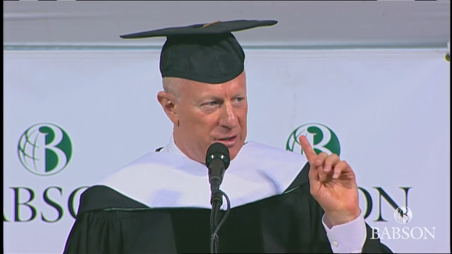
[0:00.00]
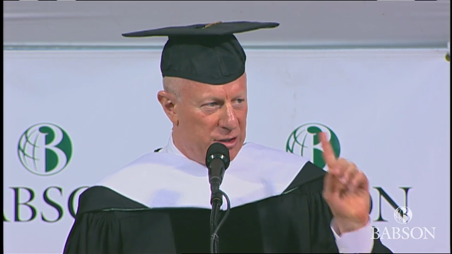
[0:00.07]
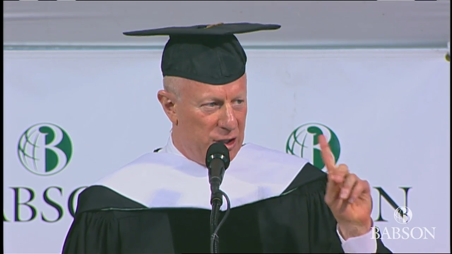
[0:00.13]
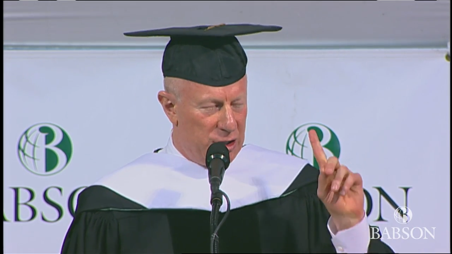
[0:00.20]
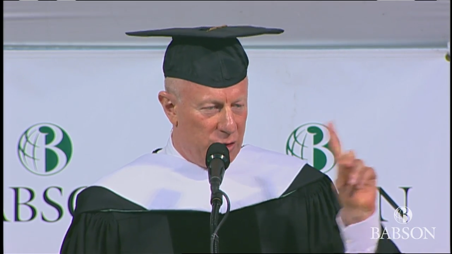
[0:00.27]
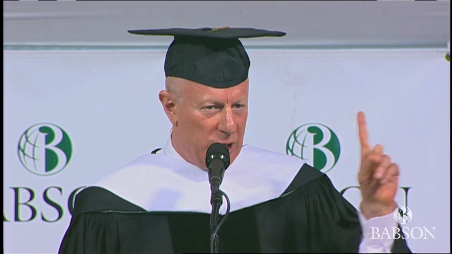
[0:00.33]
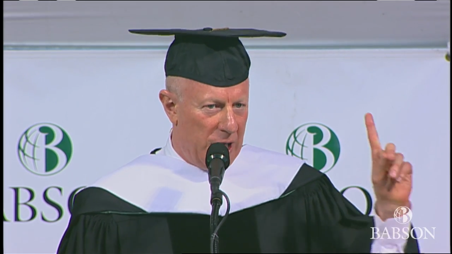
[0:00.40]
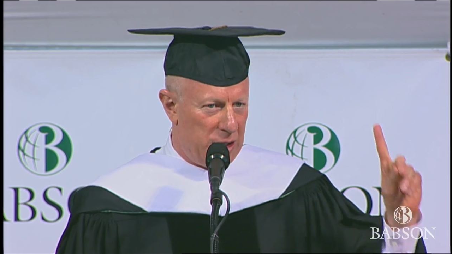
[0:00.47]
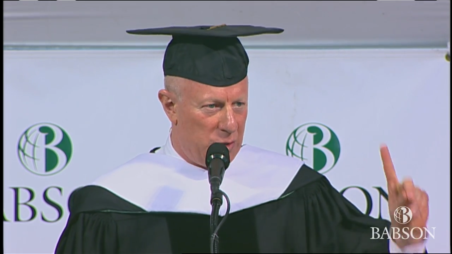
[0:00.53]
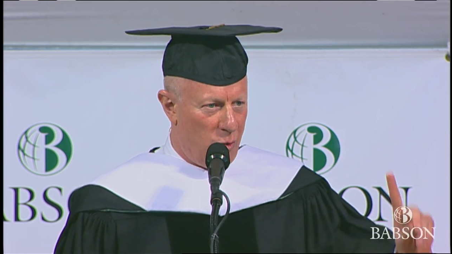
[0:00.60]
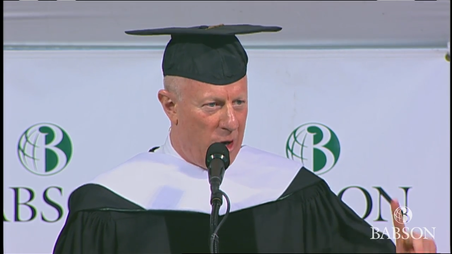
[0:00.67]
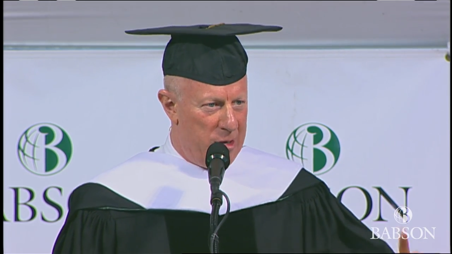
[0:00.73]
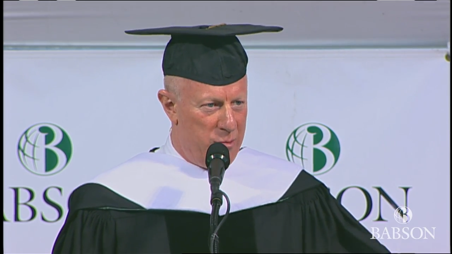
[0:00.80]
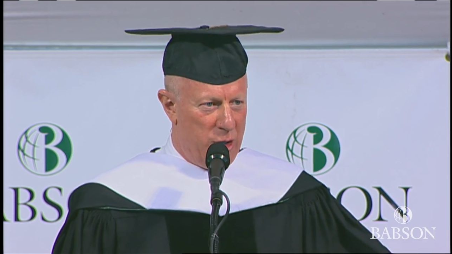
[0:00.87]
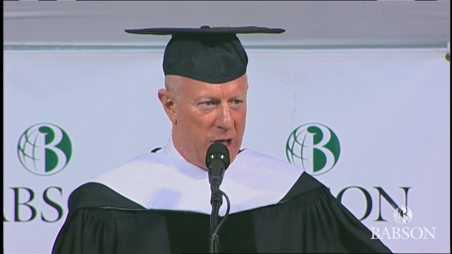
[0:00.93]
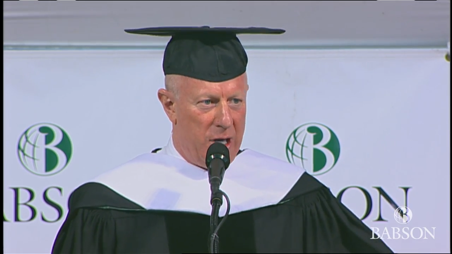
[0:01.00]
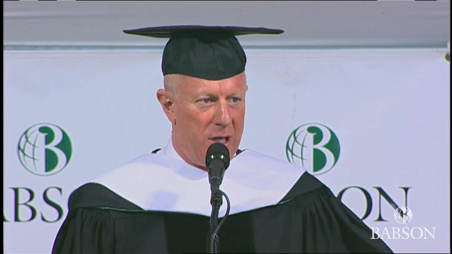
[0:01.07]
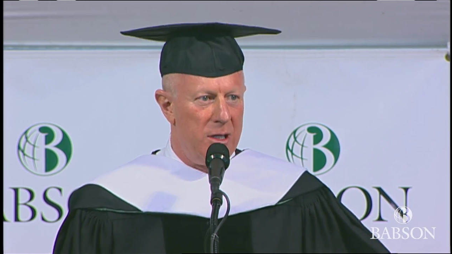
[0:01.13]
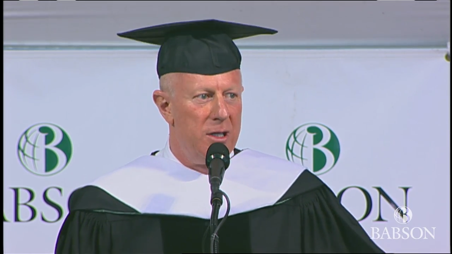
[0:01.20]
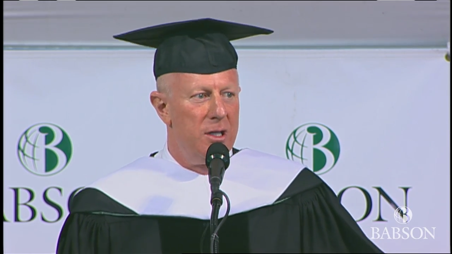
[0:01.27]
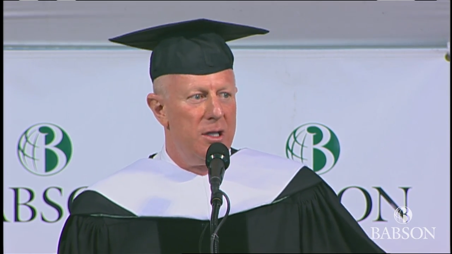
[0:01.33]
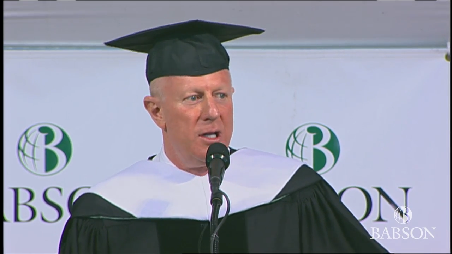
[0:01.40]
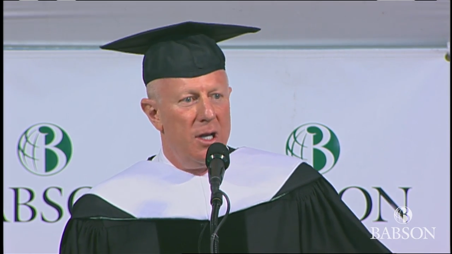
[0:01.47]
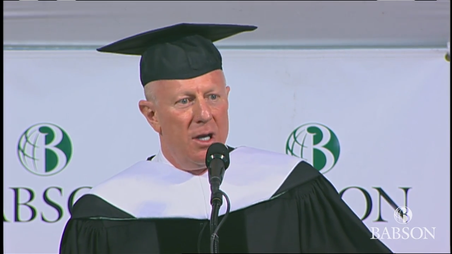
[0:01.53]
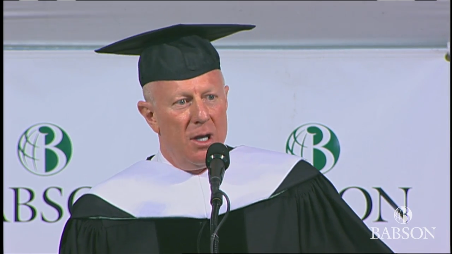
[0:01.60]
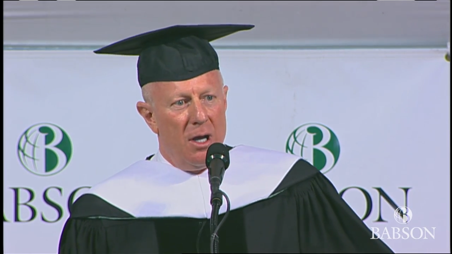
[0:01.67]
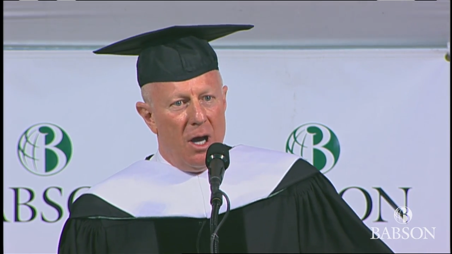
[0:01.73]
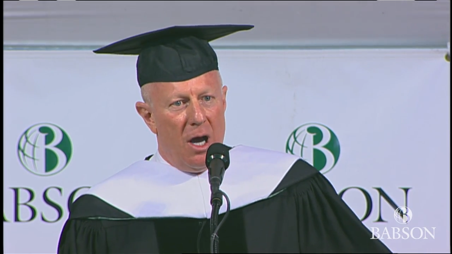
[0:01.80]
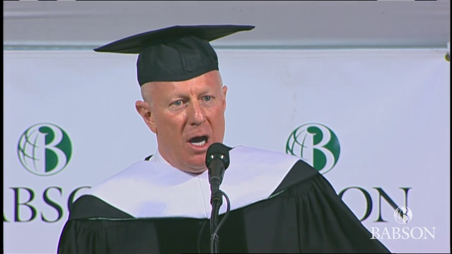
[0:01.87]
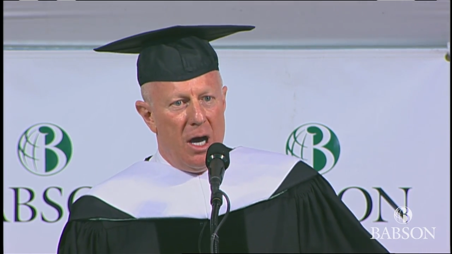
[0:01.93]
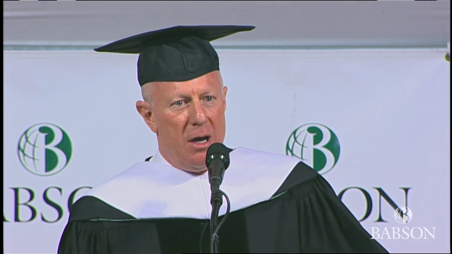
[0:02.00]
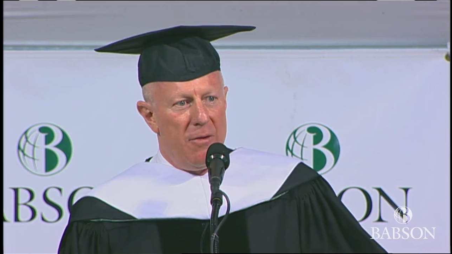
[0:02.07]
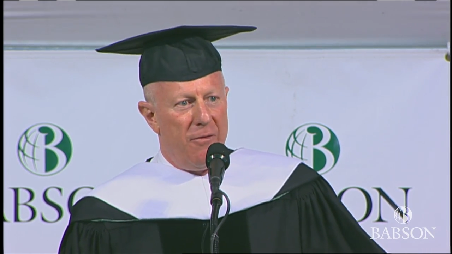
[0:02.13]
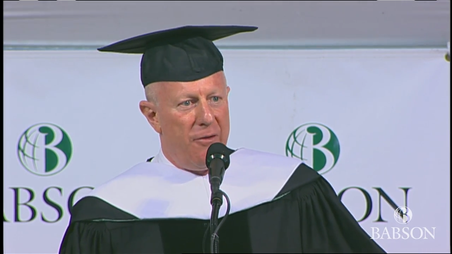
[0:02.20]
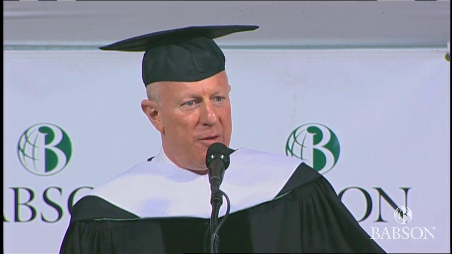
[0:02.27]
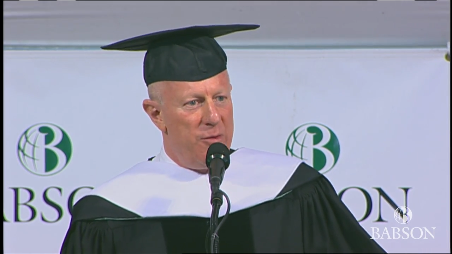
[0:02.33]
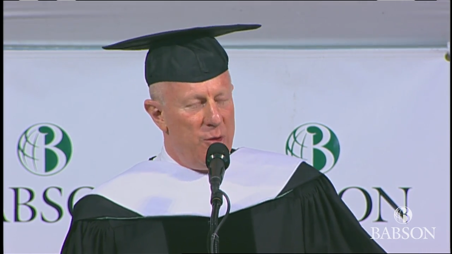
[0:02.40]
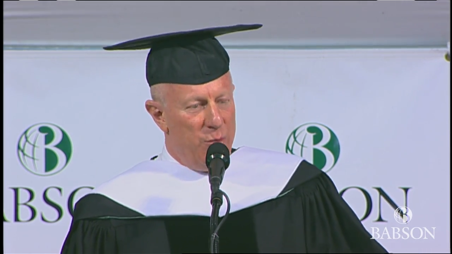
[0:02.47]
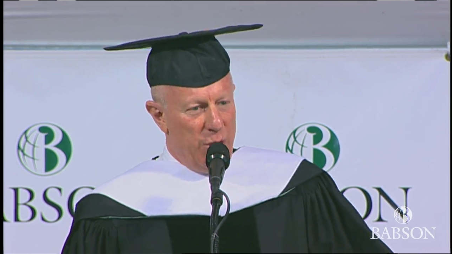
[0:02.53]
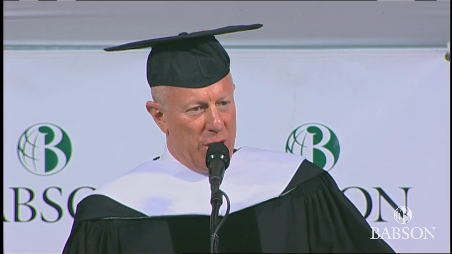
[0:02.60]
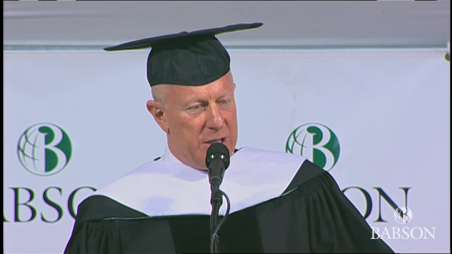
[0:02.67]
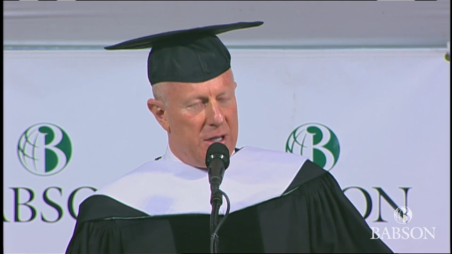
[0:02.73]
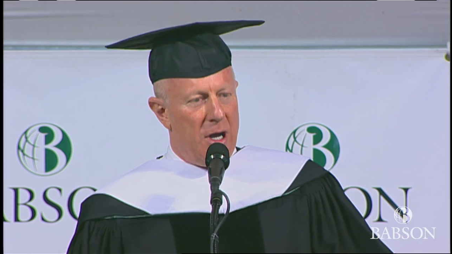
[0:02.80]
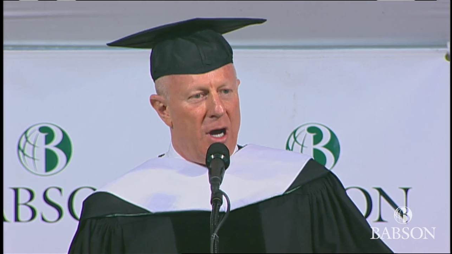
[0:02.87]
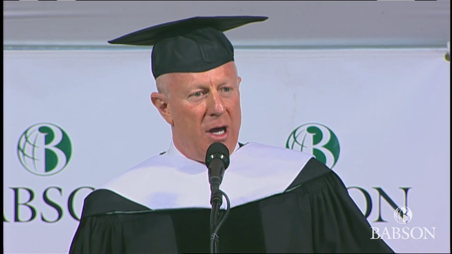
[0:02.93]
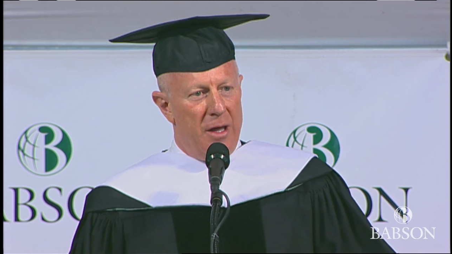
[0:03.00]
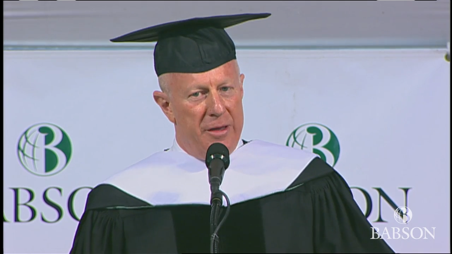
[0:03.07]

It just takes one minute uh, from the book uh,